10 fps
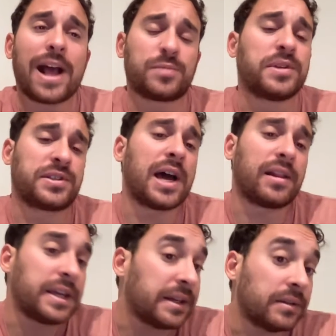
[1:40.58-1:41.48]
and
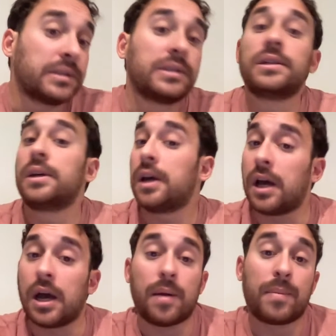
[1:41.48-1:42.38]
Rasmus Dahlin.
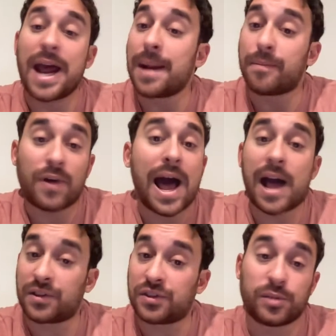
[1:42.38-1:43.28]
But
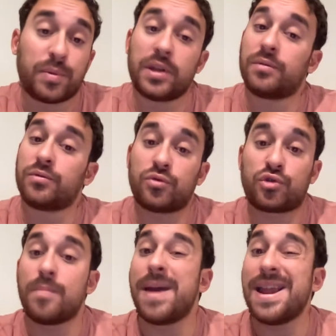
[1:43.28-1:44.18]
Adam Fox has
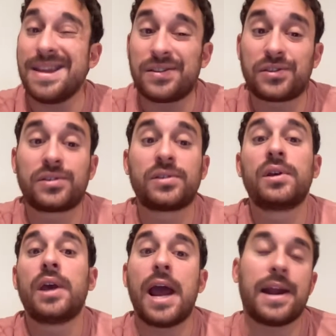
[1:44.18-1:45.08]
been
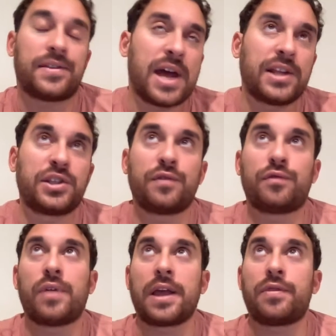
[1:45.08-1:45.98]
tremendous, and it's
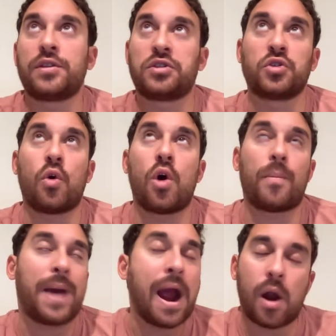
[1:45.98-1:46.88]
not as if like this
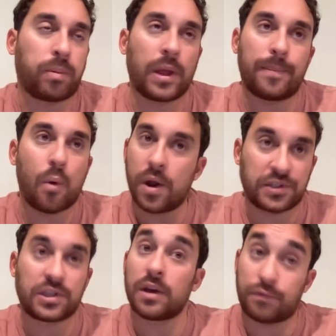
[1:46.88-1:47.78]
is all power
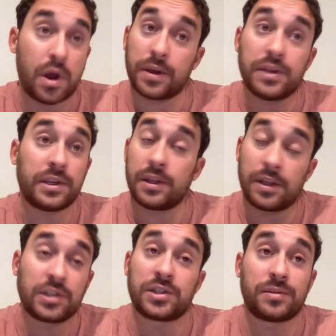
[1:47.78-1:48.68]
play point stuff. No,
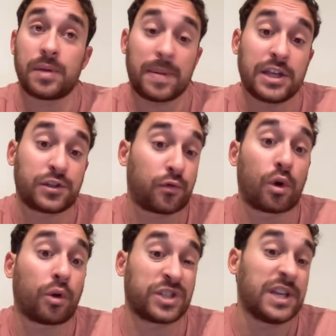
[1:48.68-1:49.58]
he this is I
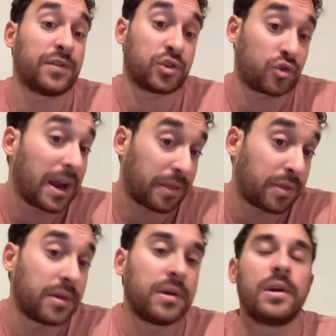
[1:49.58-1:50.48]
mean he has 4 goals even
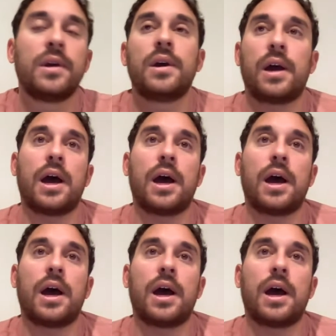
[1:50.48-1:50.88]
strength,